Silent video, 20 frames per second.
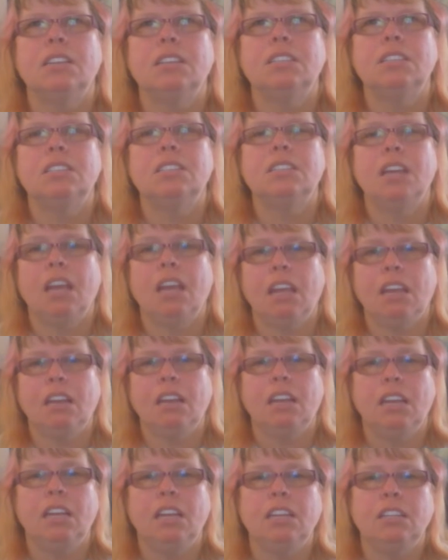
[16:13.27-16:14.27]

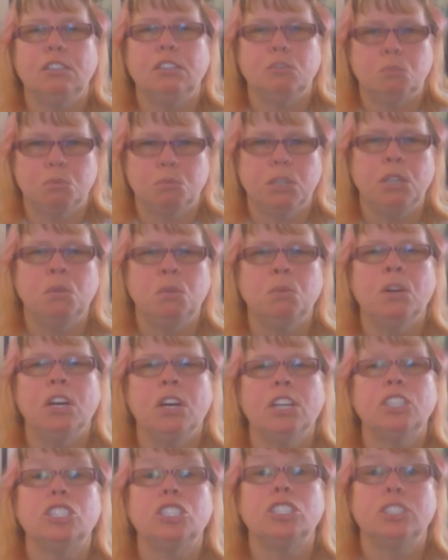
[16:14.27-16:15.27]
society
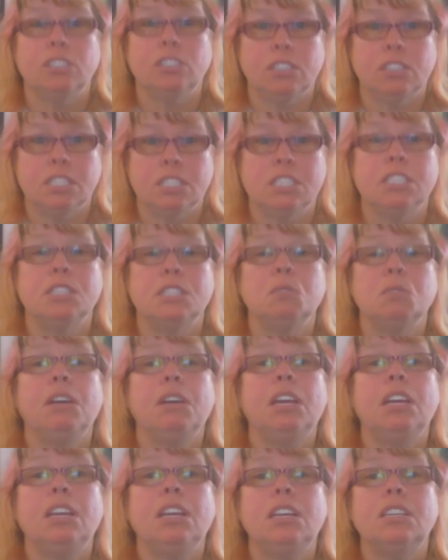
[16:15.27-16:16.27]
brainwashed, this is the
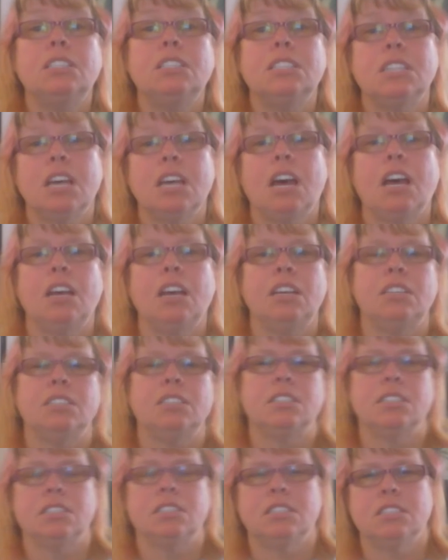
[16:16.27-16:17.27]
way it is,
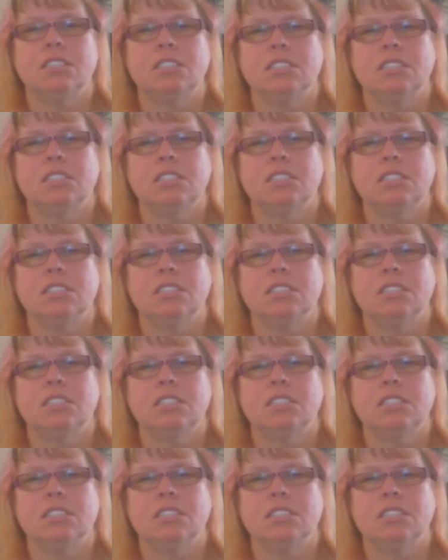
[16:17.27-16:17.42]
eyes.